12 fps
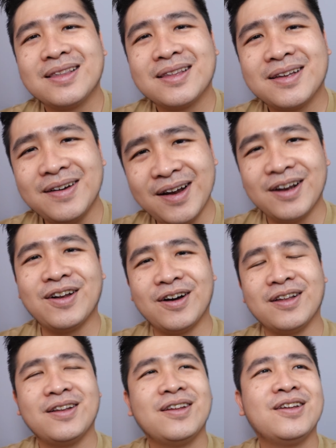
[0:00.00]
Correct or
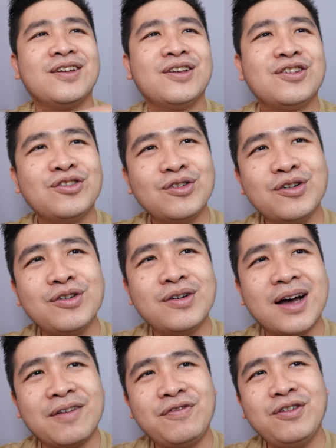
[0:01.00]
not? So
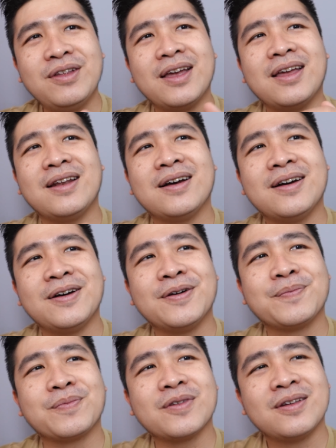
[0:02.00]
I feel
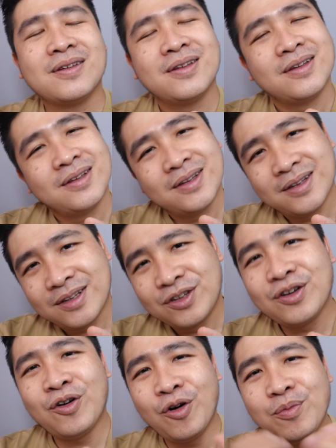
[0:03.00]
that
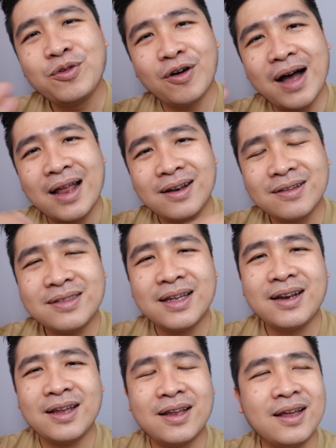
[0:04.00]
you hope you all
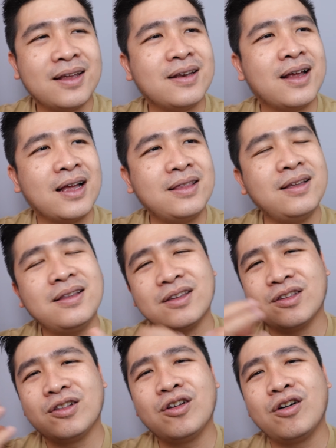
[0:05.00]
understand, and I think
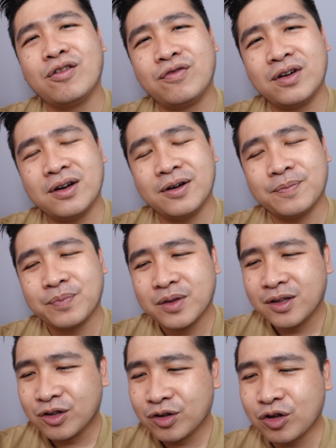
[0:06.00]
there's a lot of
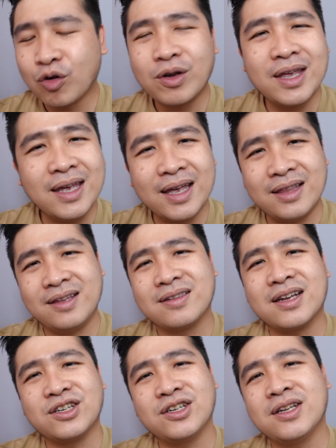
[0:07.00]
talking and
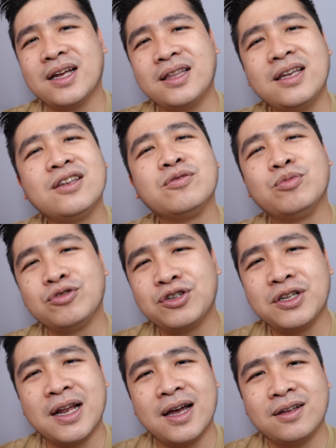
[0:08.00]
discussion. I think it's
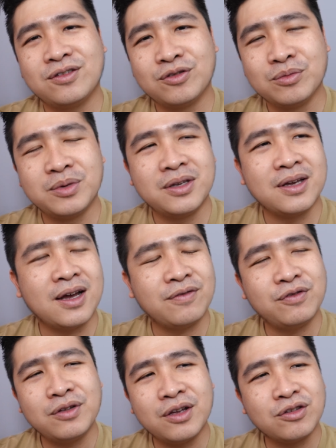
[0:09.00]
bullshit lah, to me. I
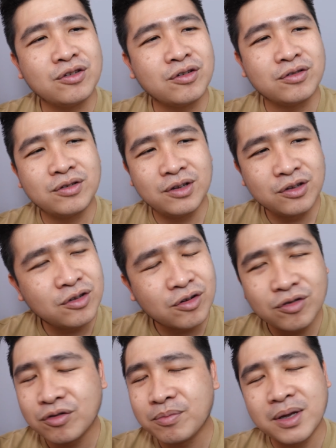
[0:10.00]
feel that it's not
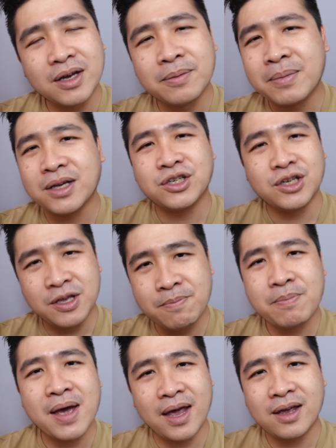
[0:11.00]
going to make a much
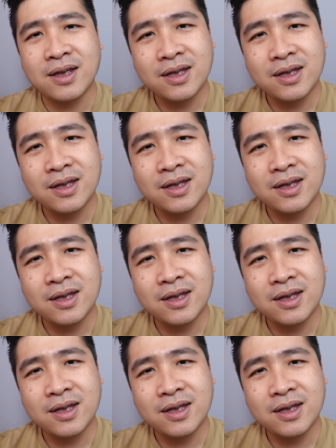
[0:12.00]
impact,